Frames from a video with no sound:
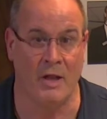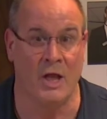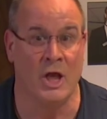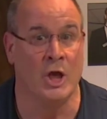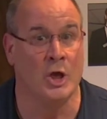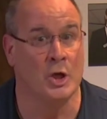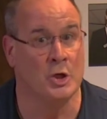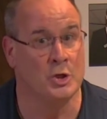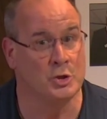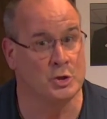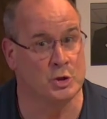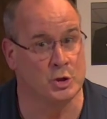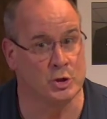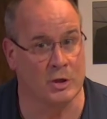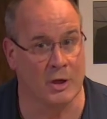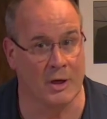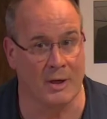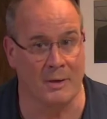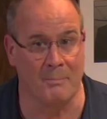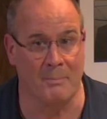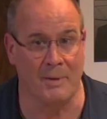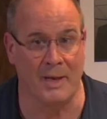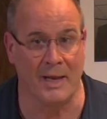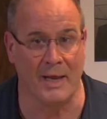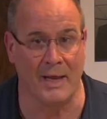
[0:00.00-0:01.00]
Should
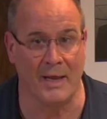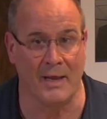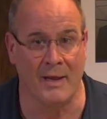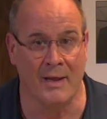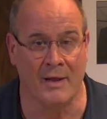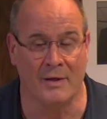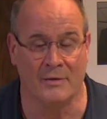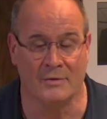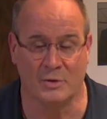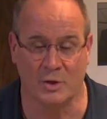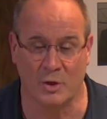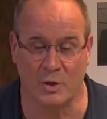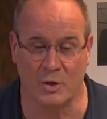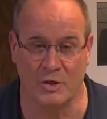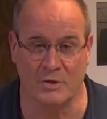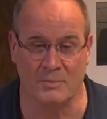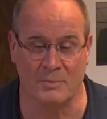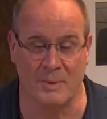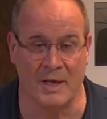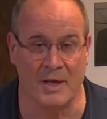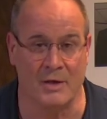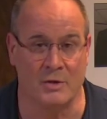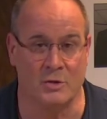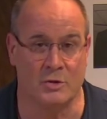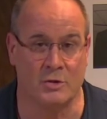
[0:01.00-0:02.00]
be a
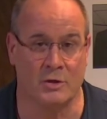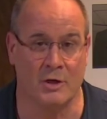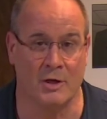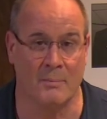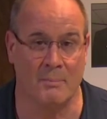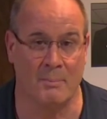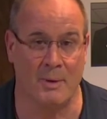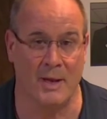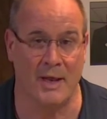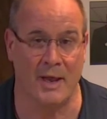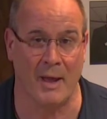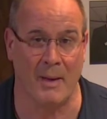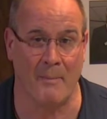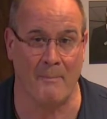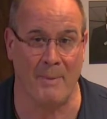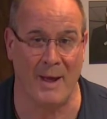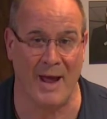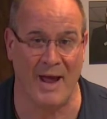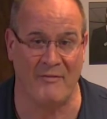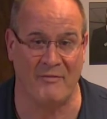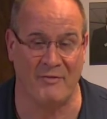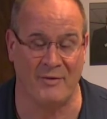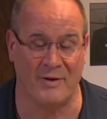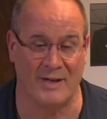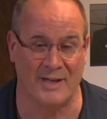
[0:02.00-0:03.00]

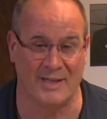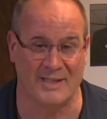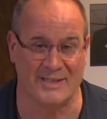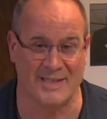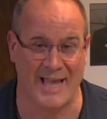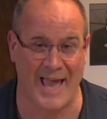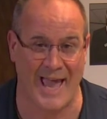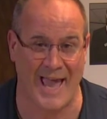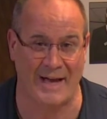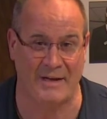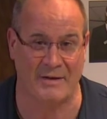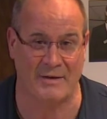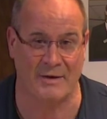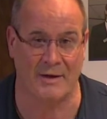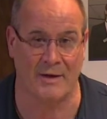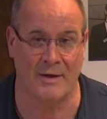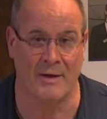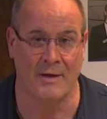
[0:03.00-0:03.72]
Baffert exacta.